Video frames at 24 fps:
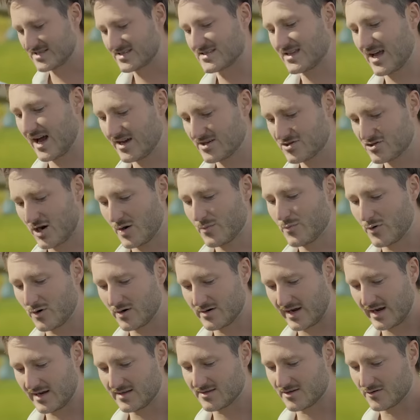is nine drop
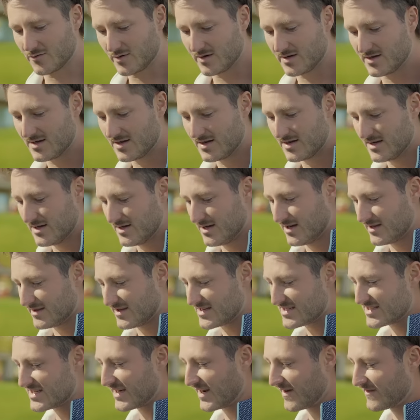one, eight degree.
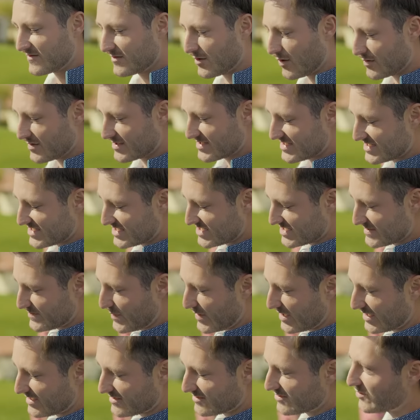This thing I've noticed is
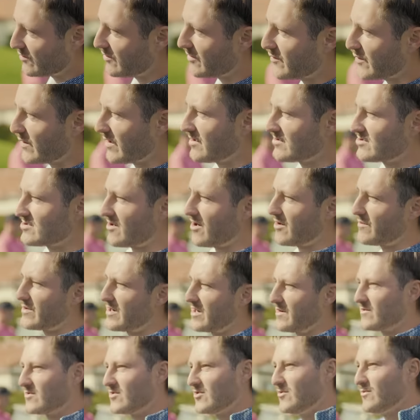spinning two to three hundred
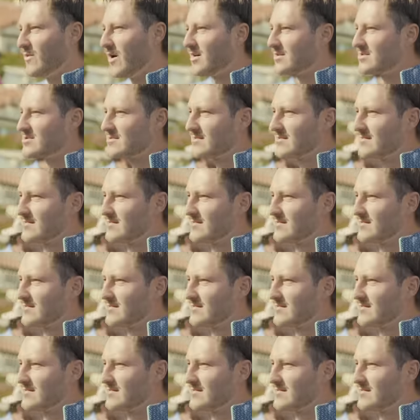RPM too much.